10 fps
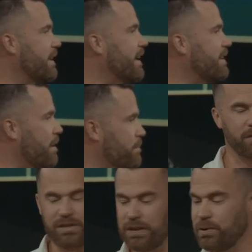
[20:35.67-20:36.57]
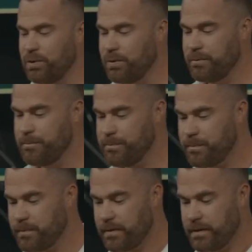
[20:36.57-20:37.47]
And number two,
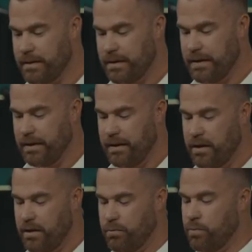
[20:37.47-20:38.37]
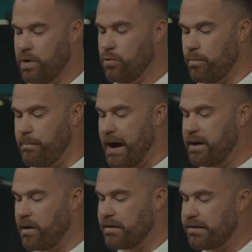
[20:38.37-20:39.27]
when we
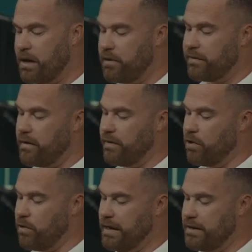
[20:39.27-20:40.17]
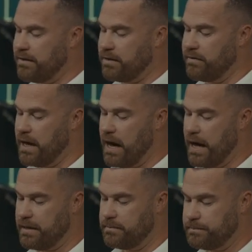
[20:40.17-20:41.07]
remind ourselves of the greatness of
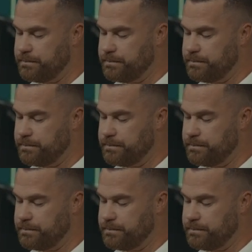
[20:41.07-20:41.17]
God.